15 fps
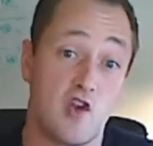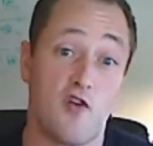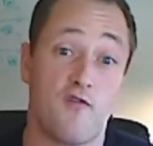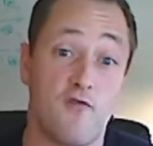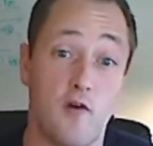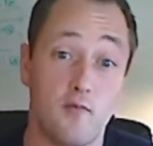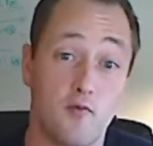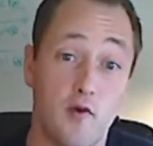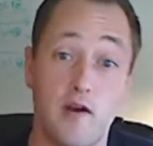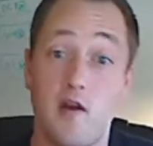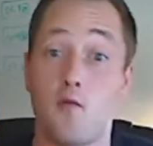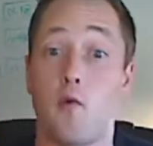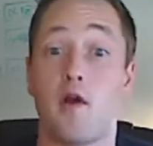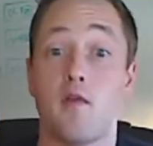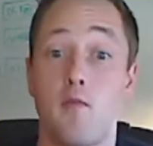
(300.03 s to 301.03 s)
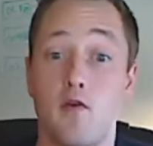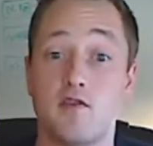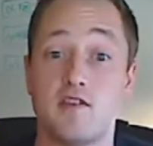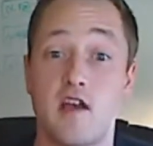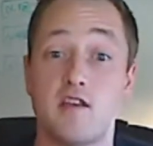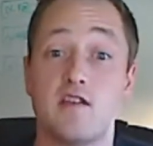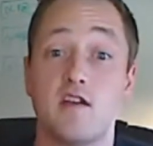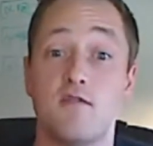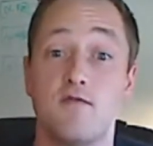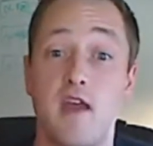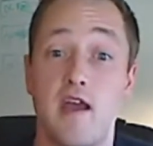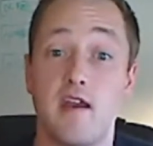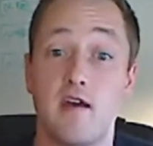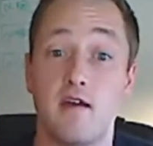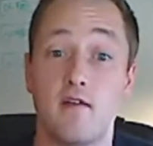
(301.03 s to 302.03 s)
your footprint and where the most sensitive
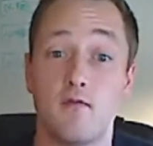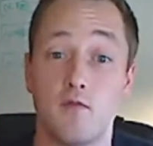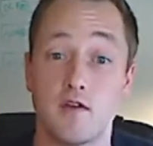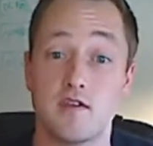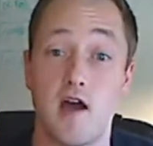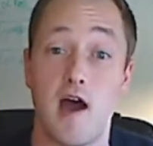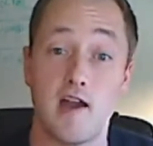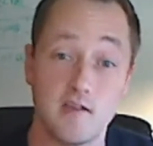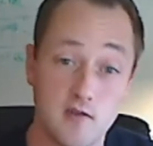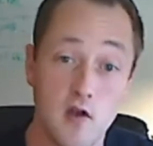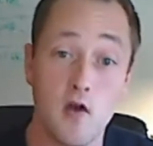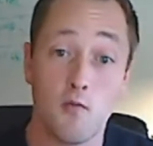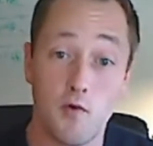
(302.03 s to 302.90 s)
data resides.